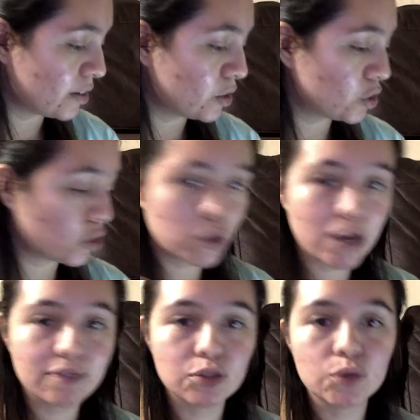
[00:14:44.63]
So you
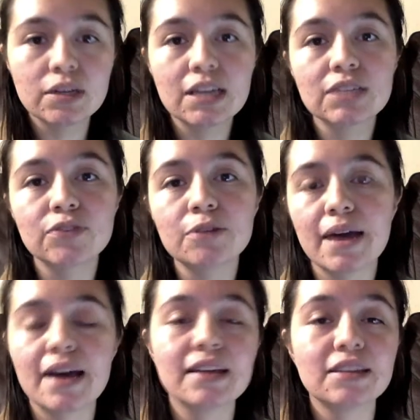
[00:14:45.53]
have 2 things for
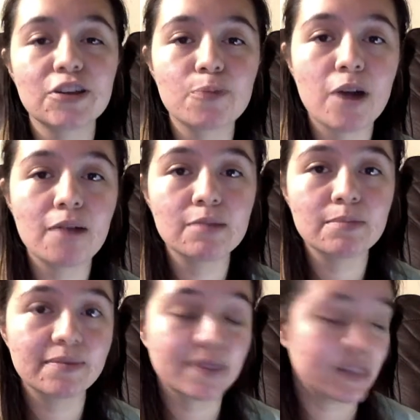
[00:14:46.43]
math, your problem
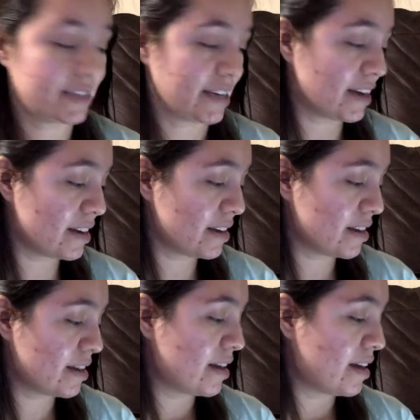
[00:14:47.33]
of the day,
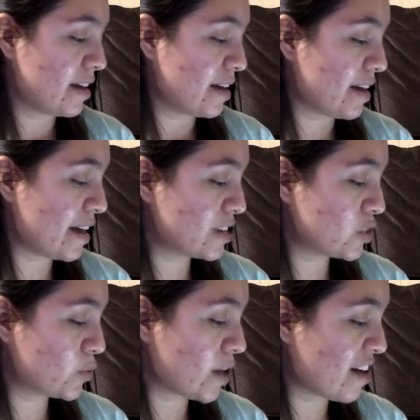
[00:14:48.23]
and
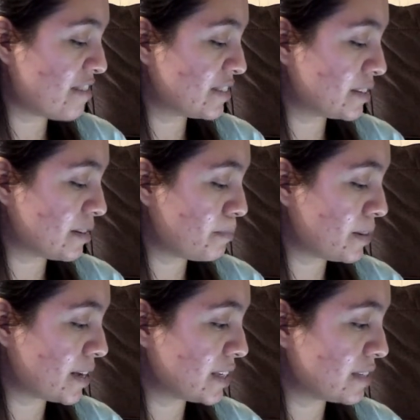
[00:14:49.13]
you have some
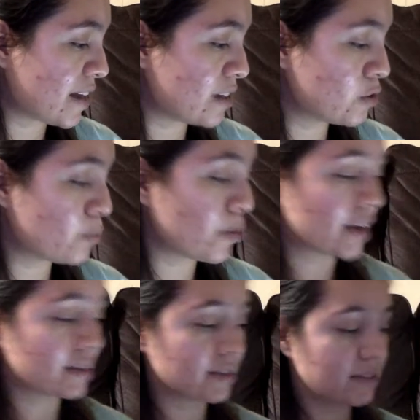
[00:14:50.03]
place value
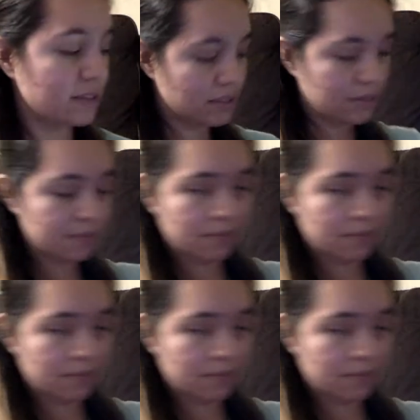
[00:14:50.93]
practice.